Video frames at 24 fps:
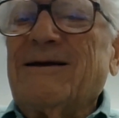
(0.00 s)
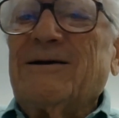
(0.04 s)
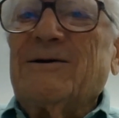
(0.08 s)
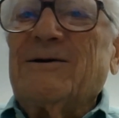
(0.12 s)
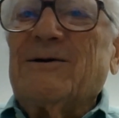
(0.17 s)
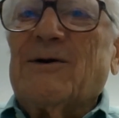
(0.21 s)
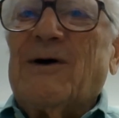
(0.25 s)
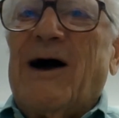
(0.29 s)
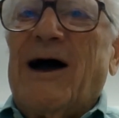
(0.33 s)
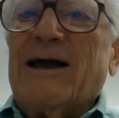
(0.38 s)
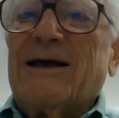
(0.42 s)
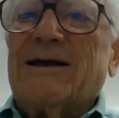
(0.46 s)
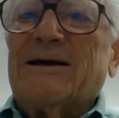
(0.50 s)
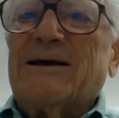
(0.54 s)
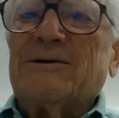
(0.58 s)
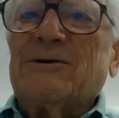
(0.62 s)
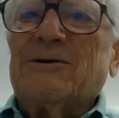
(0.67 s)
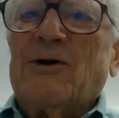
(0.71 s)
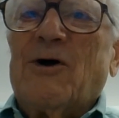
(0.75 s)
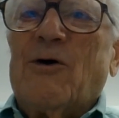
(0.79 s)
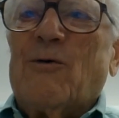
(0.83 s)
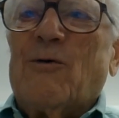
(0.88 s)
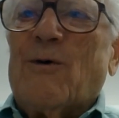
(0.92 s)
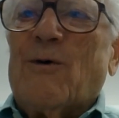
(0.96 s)
you know, I can
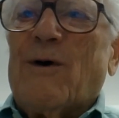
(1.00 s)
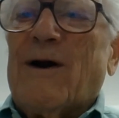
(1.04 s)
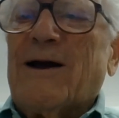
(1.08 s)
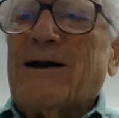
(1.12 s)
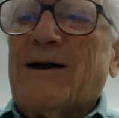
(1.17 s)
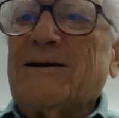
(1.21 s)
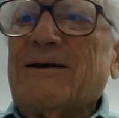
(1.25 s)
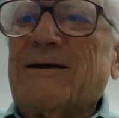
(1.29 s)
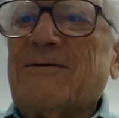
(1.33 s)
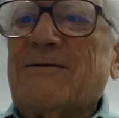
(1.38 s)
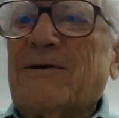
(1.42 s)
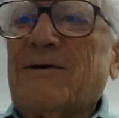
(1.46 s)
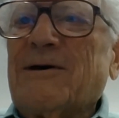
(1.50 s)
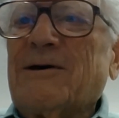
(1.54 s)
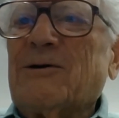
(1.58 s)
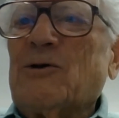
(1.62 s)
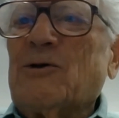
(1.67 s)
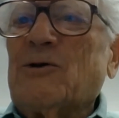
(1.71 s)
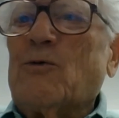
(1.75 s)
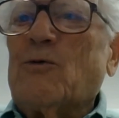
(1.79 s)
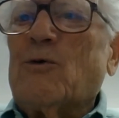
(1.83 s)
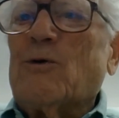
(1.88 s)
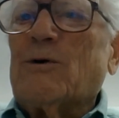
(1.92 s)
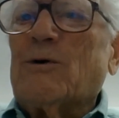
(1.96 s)
know where anything in
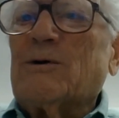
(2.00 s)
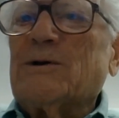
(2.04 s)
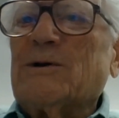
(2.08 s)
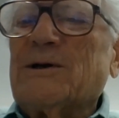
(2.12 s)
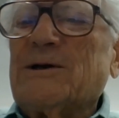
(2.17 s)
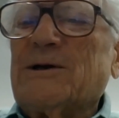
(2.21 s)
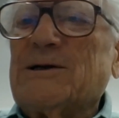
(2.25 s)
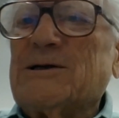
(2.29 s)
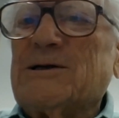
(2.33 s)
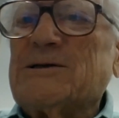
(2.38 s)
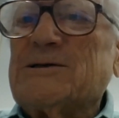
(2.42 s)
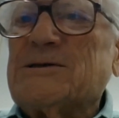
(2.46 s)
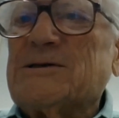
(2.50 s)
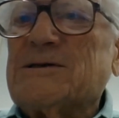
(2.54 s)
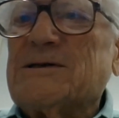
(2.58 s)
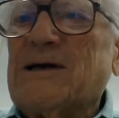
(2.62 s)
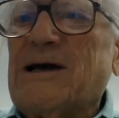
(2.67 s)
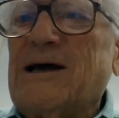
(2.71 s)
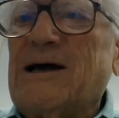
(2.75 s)
the world is